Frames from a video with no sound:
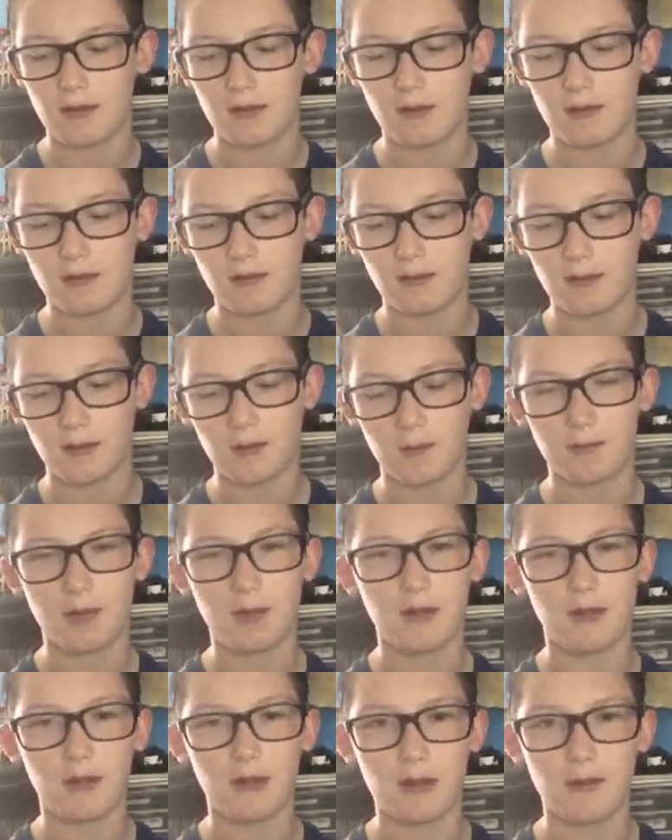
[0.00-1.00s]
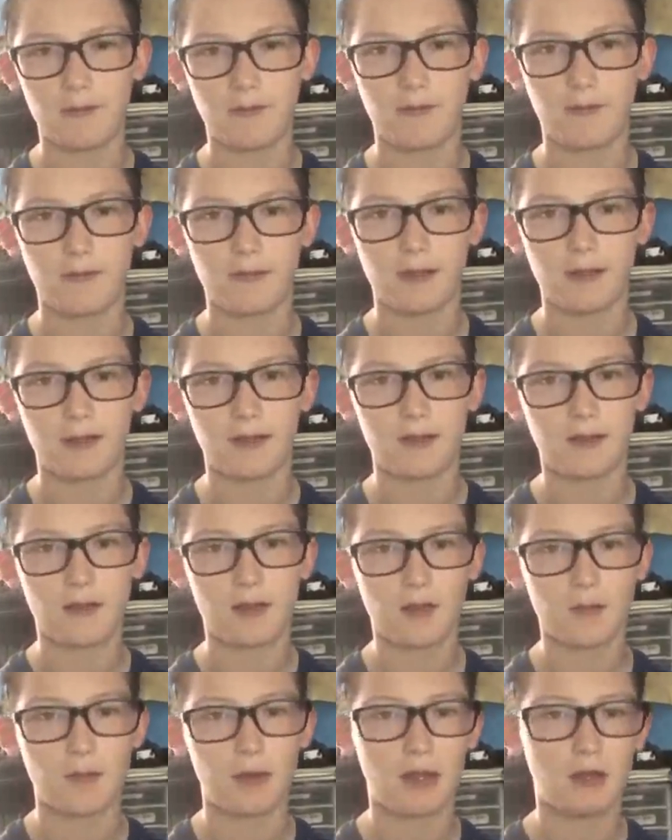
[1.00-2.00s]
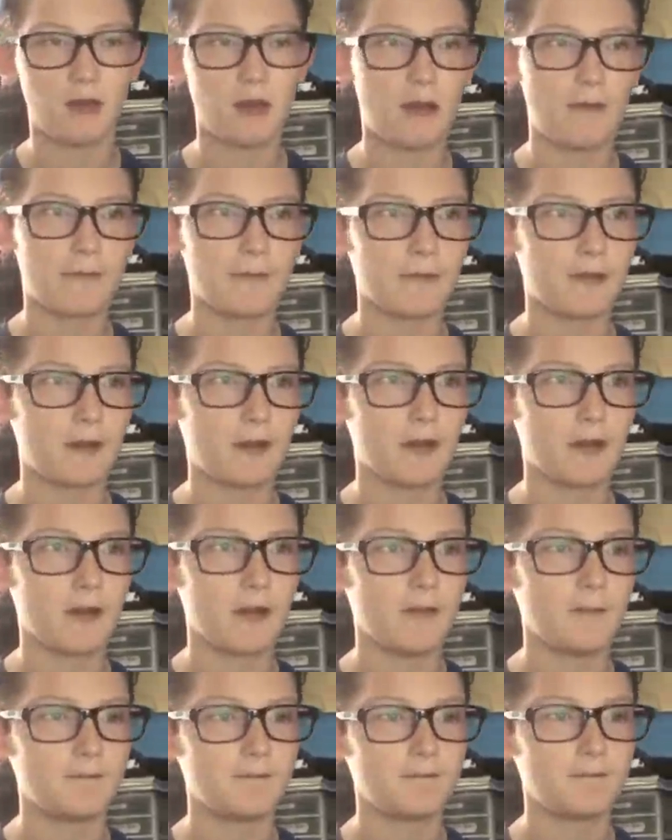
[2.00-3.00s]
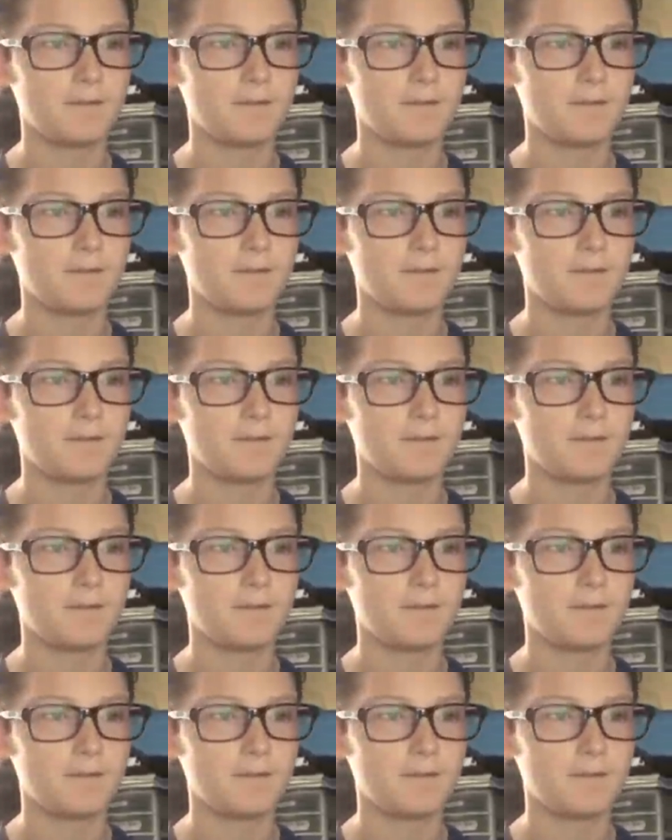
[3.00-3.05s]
in the Pilaf, at the end of the Pilaf saga,